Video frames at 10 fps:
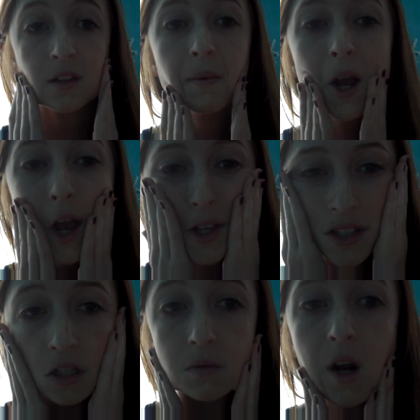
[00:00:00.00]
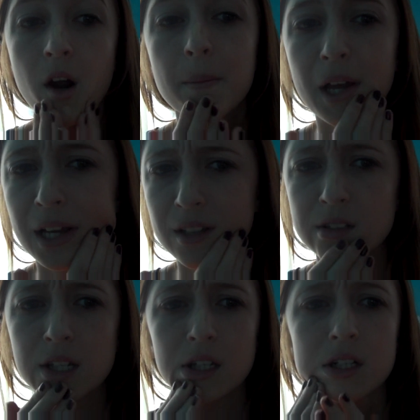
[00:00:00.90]
underneath my eyes because we are applying
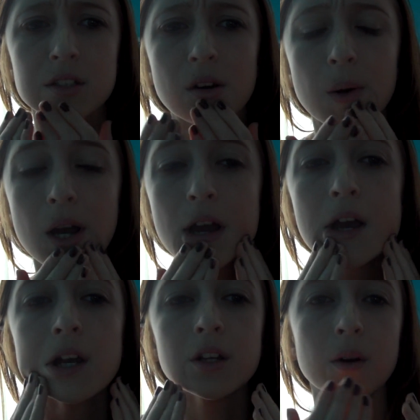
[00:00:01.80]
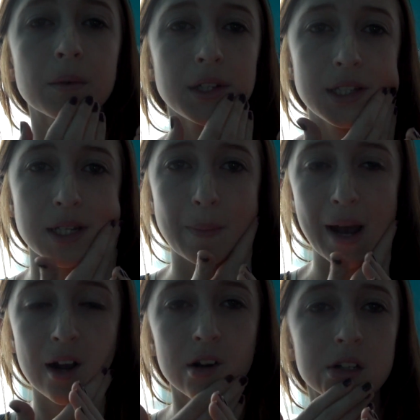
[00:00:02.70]
concealer, so you don't really need to
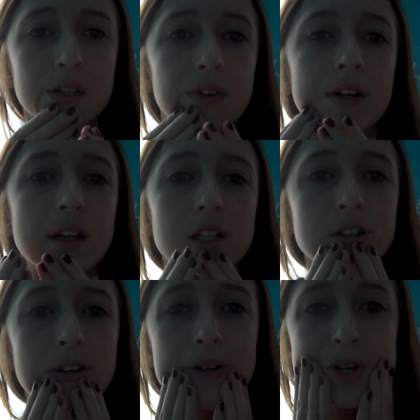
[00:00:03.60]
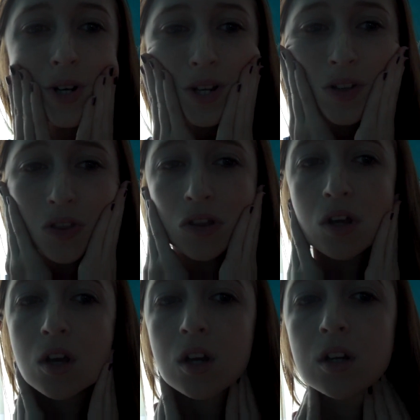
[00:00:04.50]
pack on your foundation
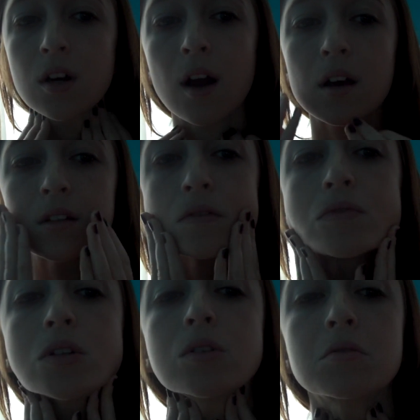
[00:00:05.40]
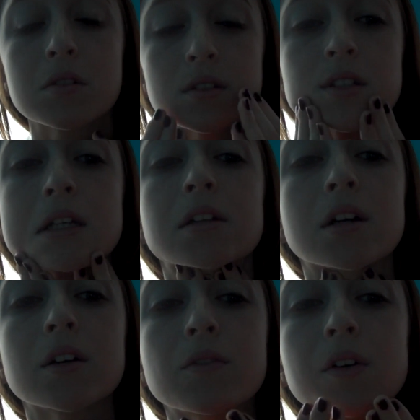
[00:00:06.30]
underneath your eyes if you use
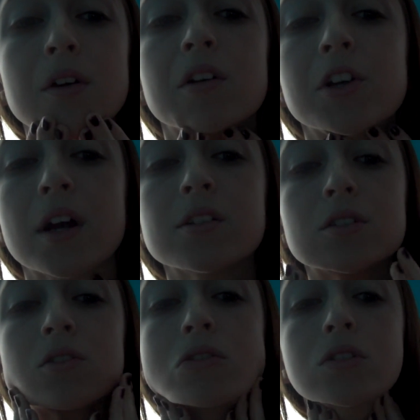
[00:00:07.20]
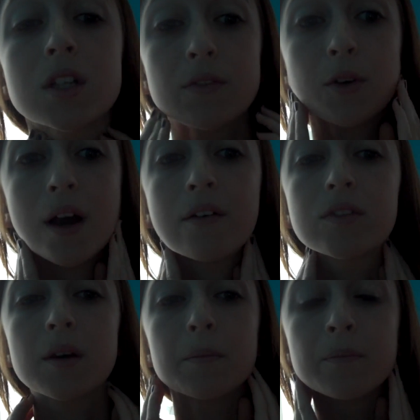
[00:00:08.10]
concealer for your under eye circles, if you
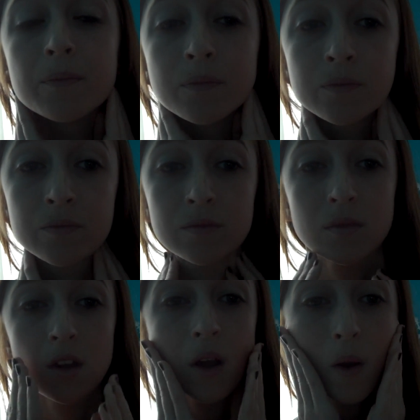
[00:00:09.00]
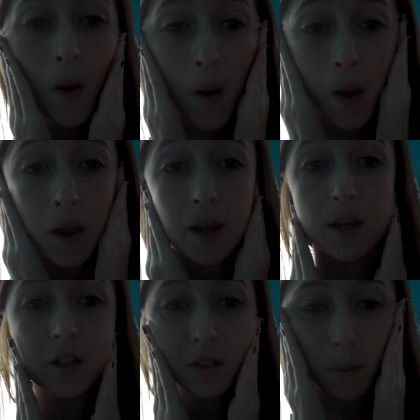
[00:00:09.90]
have them.
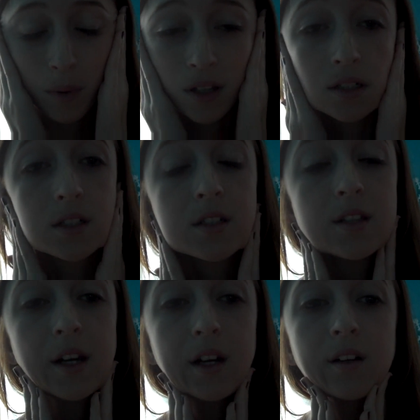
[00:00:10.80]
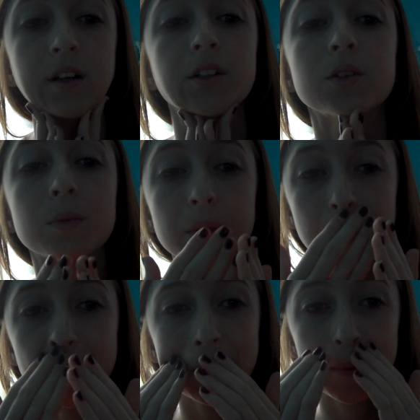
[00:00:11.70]
And just blend in the hairline. You
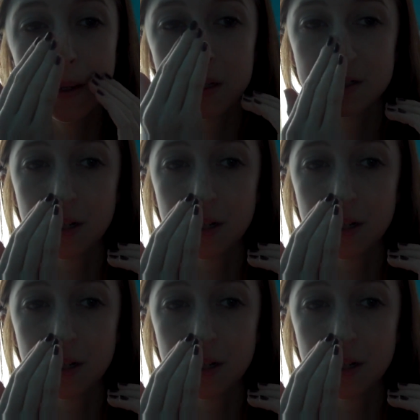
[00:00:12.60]
really want to make